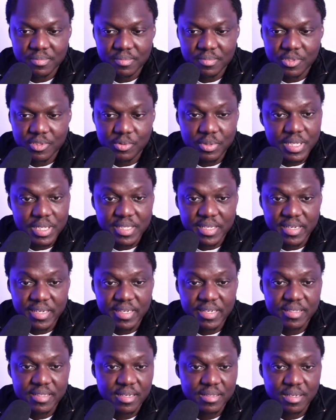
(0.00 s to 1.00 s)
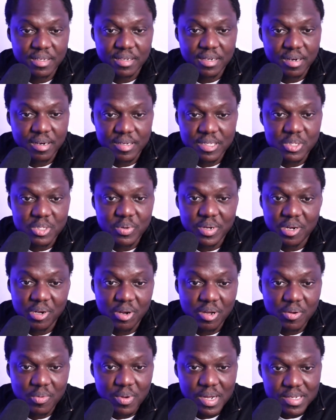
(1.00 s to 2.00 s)
Do they think that the car is going
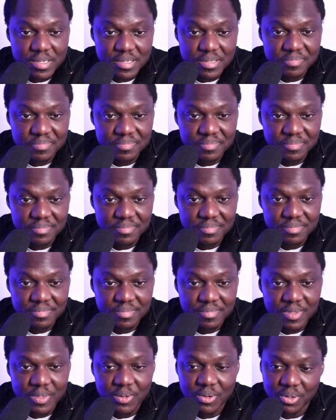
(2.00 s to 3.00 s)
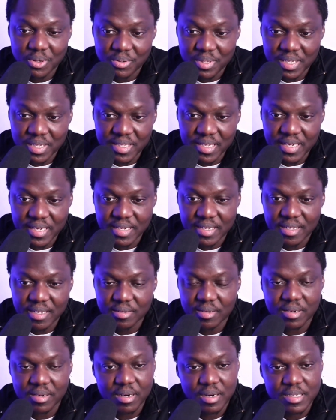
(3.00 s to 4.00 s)
clockwise, or do they think
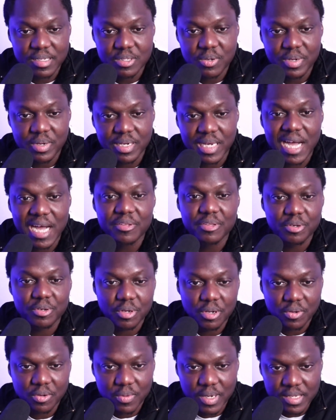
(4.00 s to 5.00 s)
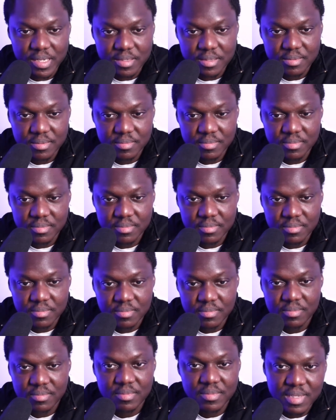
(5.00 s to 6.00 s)
the car is going counterclockwise?
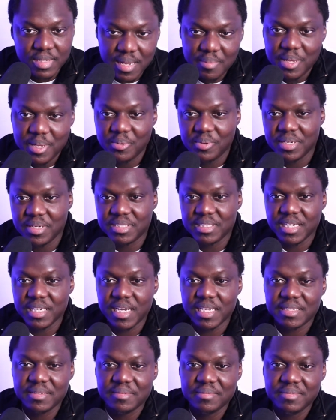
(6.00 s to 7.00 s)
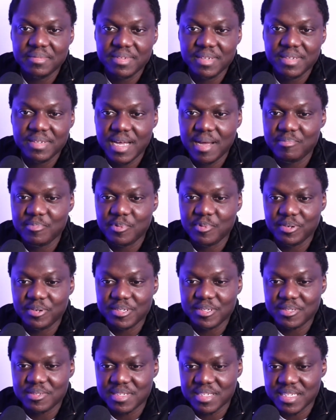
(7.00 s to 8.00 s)
Let me know in the chat. I'm
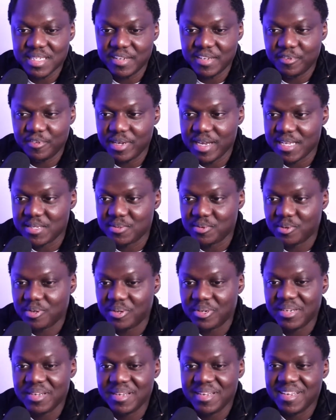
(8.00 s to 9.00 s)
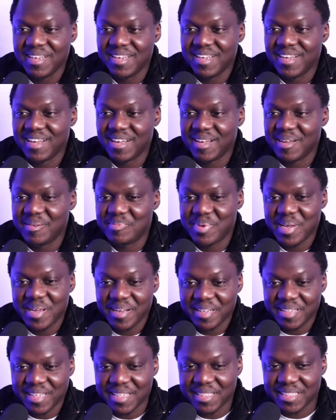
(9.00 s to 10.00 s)
curious to see if you guys were paying
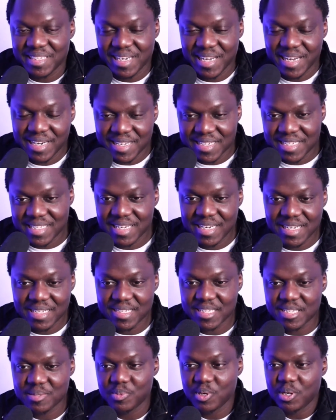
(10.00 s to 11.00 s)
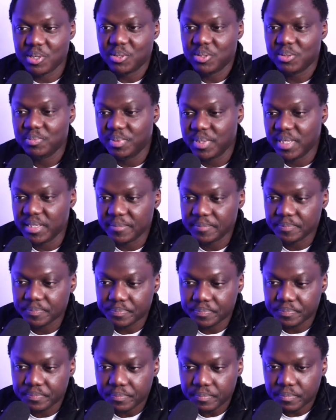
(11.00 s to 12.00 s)
attention, understanding this model. But
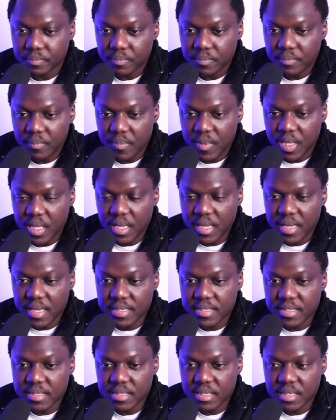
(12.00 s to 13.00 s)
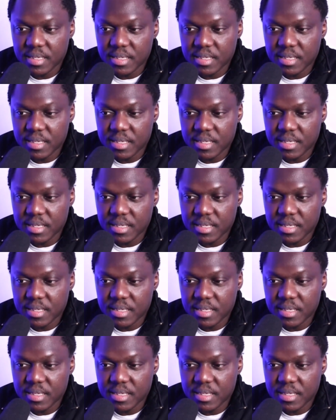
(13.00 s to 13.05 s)
it's